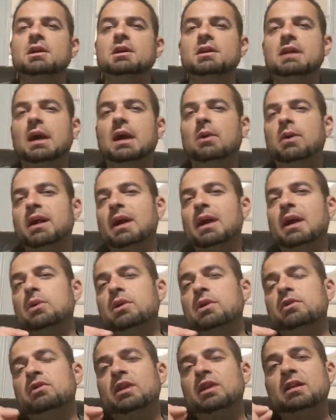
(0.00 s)
Now, what I
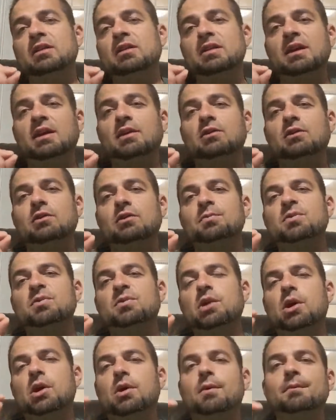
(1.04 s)
will say to this,
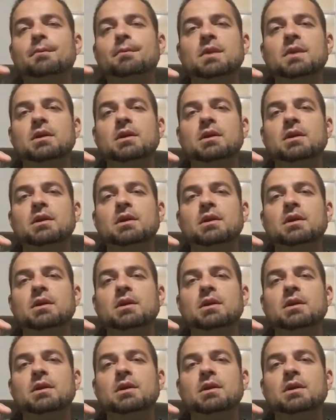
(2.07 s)
so